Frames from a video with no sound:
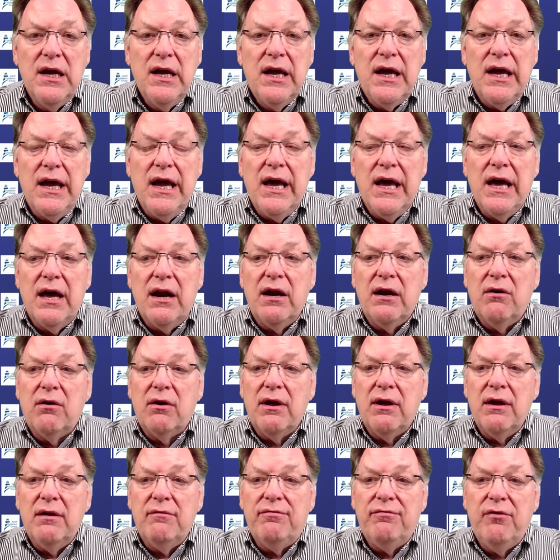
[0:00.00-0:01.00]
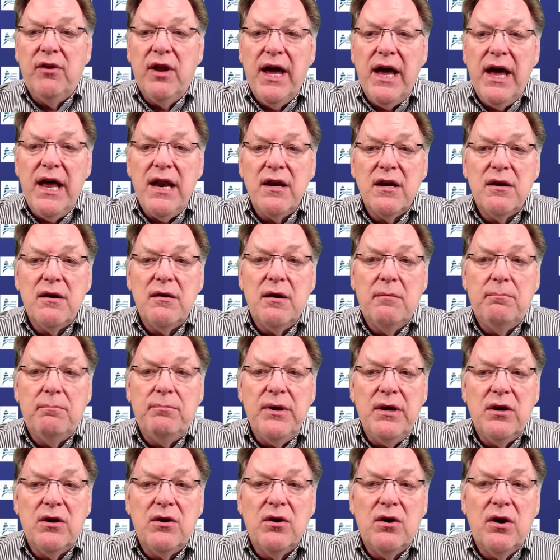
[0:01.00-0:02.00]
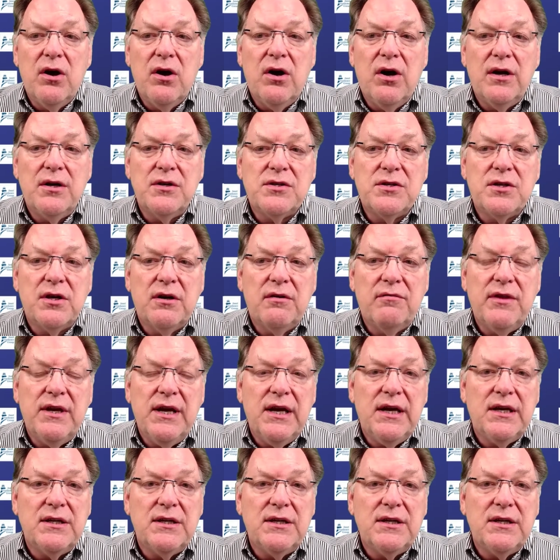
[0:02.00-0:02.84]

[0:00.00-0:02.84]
And it flattened because of the